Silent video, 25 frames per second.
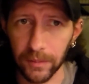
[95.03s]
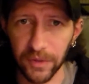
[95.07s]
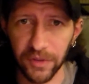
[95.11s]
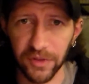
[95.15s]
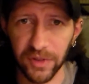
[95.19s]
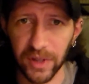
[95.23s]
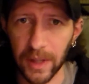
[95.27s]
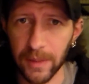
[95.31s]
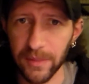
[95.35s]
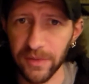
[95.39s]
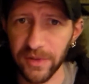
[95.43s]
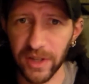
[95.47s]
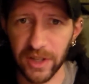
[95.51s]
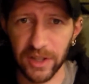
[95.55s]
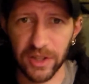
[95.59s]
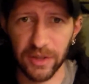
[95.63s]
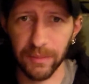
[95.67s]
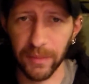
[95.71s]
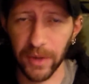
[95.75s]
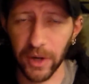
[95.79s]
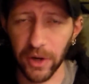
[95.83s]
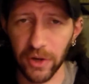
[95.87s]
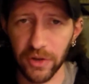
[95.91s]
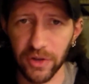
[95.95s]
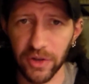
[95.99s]
Same-sex
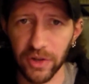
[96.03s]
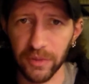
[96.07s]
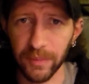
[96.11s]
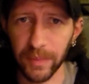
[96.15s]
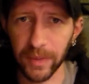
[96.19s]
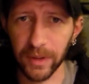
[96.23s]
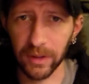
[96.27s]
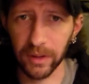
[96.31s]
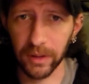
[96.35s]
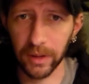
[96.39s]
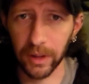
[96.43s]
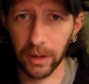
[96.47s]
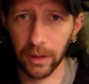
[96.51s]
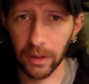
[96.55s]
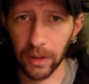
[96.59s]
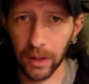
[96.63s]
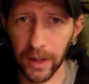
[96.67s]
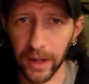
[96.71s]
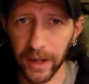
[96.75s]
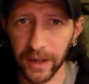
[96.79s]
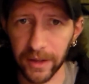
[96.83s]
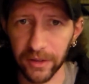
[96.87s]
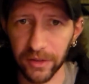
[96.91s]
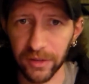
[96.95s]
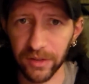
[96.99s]
marriage has been
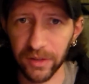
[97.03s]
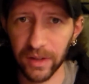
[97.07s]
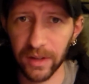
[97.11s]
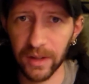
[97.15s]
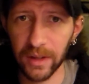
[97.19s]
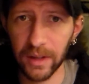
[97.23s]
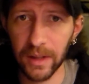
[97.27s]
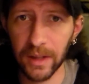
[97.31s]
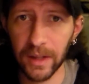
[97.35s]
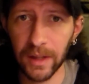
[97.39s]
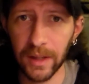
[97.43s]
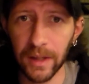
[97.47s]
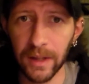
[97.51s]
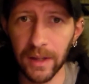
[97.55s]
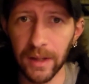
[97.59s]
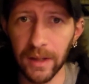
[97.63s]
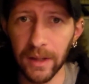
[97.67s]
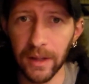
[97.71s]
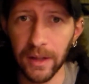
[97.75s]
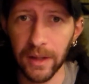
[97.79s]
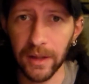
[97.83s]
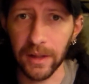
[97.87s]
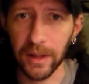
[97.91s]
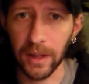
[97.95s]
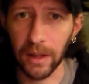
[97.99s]
legalized,
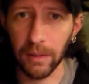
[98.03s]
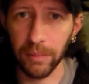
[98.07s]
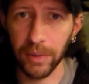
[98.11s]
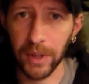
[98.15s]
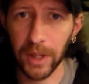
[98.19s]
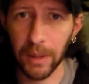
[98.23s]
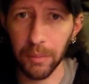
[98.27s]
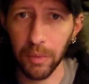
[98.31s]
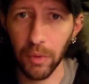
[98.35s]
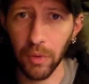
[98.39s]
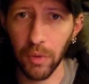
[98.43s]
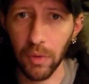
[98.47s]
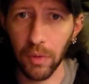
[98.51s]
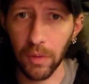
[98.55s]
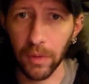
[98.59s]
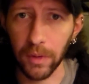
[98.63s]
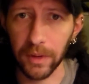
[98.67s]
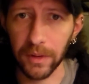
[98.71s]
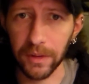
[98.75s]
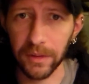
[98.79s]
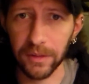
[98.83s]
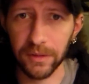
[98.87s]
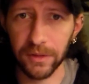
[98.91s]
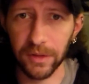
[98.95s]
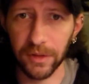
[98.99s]
and
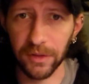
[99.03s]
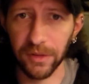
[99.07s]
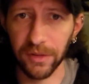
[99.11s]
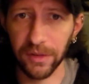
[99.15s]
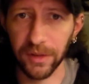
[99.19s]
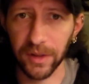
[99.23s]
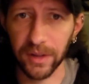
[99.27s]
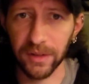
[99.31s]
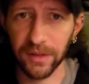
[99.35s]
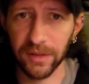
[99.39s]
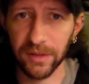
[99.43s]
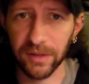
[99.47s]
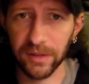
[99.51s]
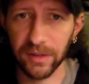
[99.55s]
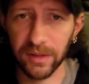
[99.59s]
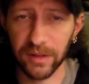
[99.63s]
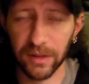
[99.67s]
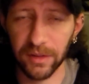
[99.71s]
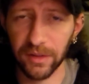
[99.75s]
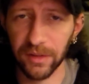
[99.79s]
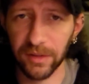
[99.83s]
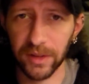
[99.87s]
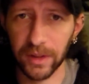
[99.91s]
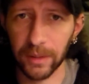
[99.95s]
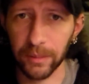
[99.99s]
people just think
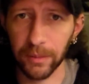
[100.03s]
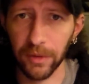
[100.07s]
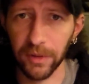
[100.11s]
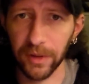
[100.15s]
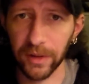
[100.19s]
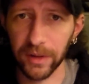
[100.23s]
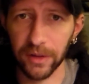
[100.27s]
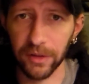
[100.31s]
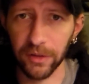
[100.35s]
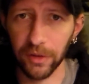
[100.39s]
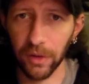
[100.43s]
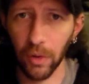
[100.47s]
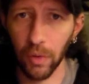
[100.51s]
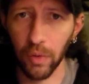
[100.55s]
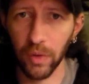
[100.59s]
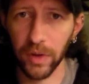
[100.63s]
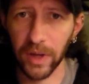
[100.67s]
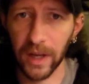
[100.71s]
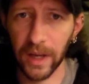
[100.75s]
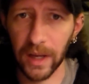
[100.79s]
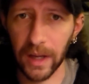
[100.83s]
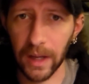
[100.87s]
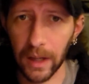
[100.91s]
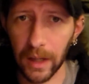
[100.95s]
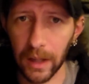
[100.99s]
just seem to think it's
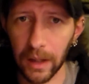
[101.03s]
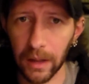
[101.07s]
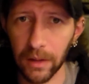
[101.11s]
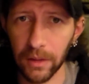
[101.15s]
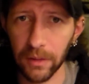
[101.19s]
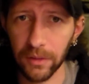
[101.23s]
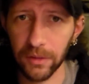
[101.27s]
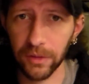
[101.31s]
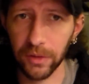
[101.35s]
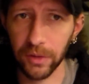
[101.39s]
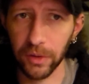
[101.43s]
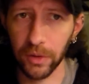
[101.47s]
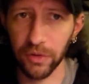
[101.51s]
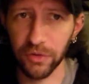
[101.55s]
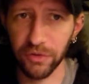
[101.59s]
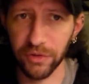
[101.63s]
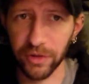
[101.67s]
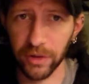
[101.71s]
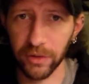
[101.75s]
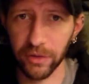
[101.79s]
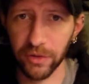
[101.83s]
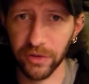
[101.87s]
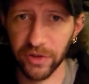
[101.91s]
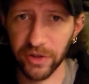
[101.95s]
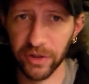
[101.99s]
okay to use
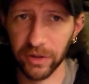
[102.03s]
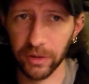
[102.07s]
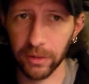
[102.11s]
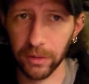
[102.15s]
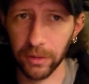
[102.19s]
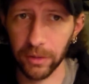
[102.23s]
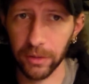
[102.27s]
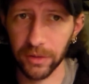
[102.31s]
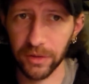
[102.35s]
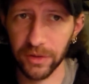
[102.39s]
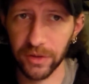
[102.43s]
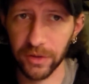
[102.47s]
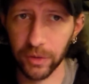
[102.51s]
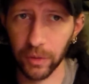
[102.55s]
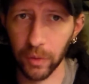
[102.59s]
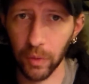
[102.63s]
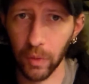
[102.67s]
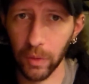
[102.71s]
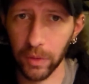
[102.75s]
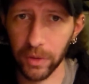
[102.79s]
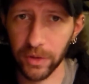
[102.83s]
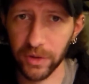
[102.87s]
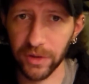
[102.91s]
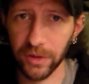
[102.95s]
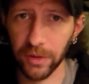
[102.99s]
gender slurs
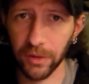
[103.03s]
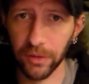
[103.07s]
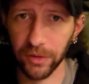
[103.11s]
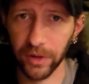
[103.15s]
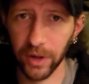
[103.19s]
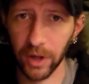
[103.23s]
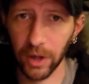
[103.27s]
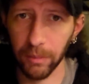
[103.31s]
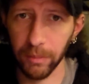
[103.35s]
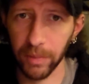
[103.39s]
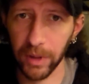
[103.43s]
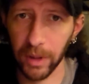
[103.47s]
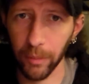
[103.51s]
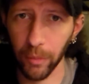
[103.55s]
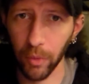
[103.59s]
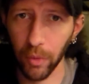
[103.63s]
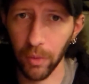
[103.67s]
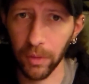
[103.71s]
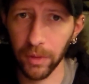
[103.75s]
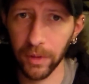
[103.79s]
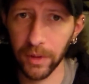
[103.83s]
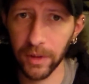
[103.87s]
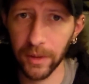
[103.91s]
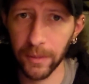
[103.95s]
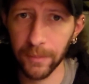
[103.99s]
towards those kind of
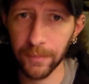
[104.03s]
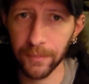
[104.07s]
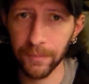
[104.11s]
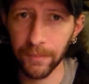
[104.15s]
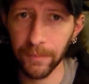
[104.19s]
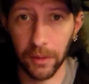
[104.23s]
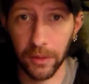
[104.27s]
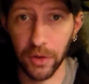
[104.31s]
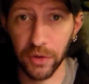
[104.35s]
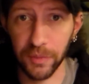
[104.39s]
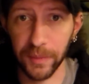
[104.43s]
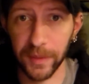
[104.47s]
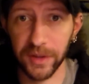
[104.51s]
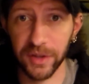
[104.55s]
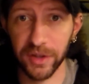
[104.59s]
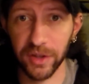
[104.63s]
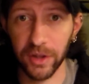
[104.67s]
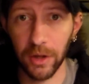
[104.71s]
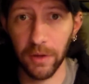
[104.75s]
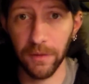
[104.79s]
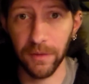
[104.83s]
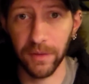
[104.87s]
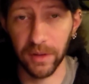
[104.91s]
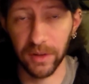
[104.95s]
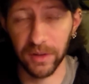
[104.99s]
people. I'll use
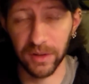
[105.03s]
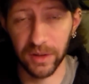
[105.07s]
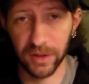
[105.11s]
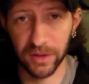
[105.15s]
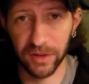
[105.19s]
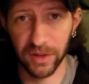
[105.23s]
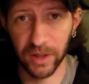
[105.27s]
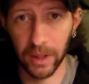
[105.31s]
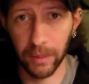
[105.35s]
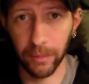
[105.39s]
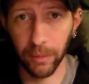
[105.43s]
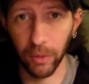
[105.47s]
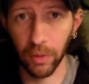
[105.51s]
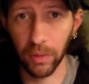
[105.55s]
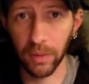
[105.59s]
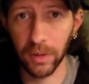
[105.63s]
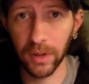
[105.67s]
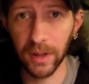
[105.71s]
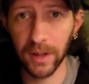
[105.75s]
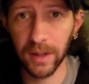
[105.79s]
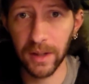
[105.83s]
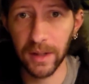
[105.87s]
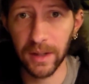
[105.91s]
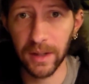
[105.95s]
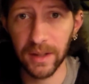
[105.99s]
myself as an example.
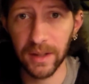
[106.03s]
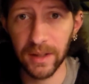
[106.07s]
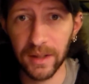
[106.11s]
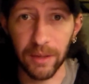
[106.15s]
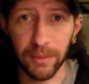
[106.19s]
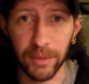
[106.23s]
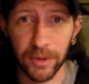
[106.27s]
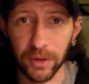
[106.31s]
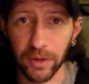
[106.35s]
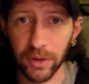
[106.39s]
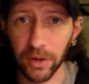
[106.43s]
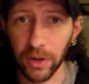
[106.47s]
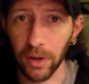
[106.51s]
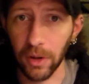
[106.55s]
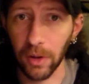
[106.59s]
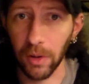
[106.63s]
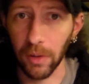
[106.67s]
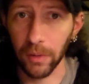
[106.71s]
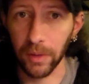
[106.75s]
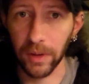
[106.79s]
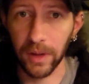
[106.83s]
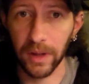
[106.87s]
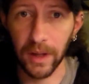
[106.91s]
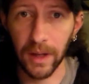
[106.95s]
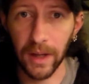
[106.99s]
I've been
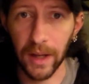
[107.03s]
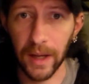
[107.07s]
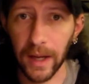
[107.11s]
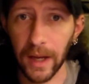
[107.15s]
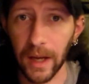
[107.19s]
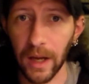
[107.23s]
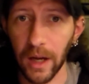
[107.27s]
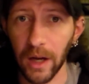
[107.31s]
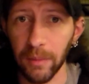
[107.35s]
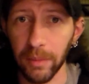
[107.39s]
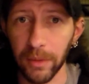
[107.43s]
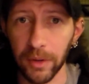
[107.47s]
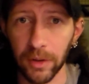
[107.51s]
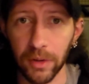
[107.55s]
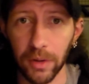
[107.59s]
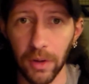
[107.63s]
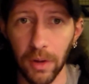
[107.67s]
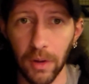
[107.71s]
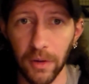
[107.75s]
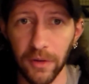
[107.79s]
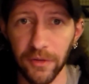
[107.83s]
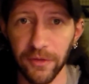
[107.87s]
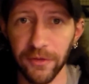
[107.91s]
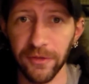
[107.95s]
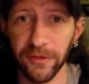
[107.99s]
called gay, I've been
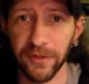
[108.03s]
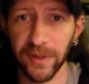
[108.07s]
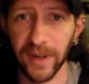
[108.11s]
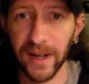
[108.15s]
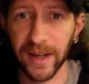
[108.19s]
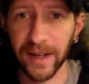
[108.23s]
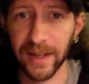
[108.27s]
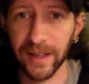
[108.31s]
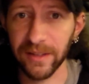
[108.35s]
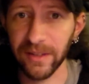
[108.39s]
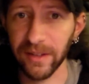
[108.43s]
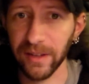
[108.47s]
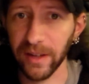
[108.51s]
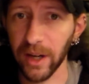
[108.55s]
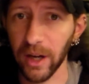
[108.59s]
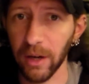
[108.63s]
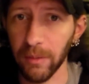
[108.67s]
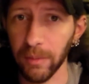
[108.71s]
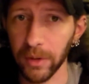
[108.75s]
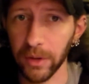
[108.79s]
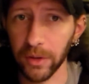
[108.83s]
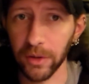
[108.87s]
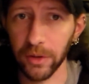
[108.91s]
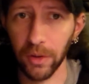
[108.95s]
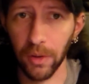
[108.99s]
called a faggot,
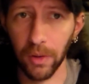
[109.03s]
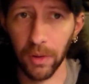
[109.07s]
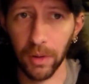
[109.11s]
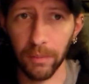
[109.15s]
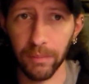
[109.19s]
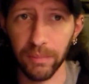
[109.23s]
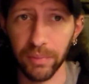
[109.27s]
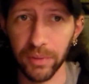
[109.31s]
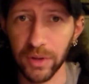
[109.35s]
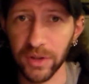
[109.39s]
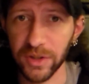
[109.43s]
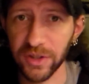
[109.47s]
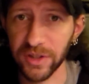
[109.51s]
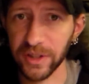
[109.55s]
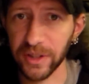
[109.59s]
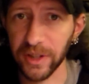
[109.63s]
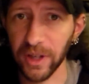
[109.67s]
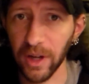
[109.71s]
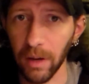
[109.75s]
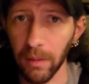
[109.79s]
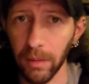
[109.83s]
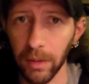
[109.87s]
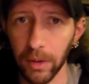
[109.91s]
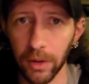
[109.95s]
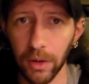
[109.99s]
I've been called a
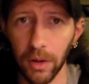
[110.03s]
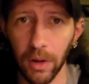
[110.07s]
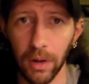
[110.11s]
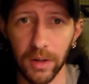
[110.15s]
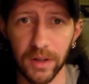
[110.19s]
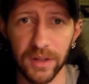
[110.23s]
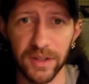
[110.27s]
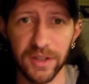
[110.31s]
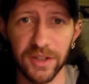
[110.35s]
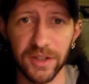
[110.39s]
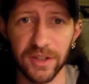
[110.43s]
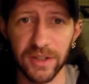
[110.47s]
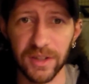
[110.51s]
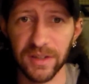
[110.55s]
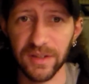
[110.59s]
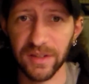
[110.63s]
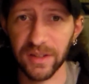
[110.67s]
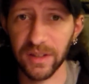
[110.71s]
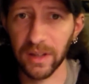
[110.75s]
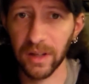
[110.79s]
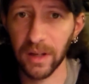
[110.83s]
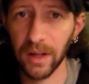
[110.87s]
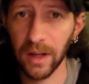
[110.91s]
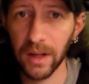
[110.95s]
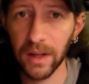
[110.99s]
pussy, I've been called a
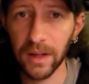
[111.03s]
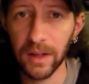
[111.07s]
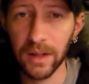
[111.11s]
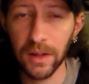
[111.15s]
sissy.